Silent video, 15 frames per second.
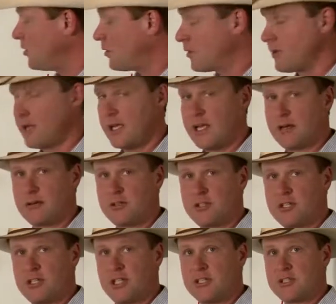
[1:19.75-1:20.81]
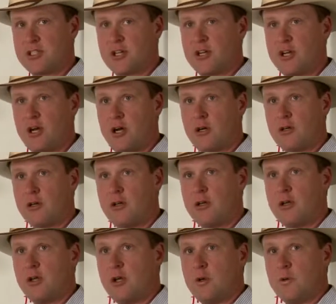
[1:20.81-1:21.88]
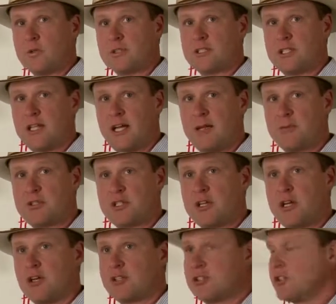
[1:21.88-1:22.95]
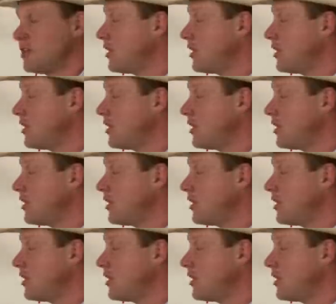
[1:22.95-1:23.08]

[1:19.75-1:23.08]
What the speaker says: or the handler sends their dog. Once the time starts, the